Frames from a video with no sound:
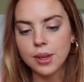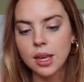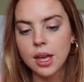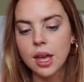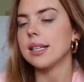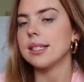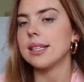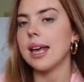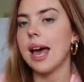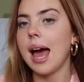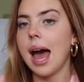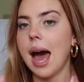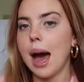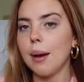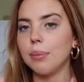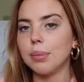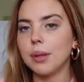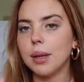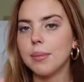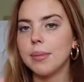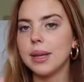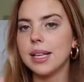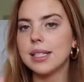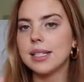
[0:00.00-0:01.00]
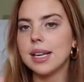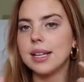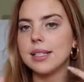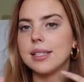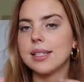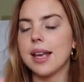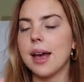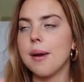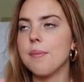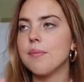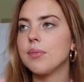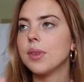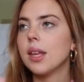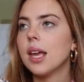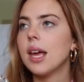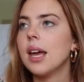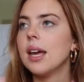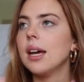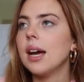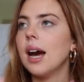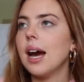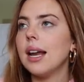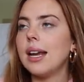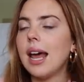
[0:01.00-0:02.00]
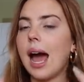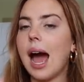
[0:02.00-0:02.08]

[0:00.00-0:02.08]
I set app limits. I set an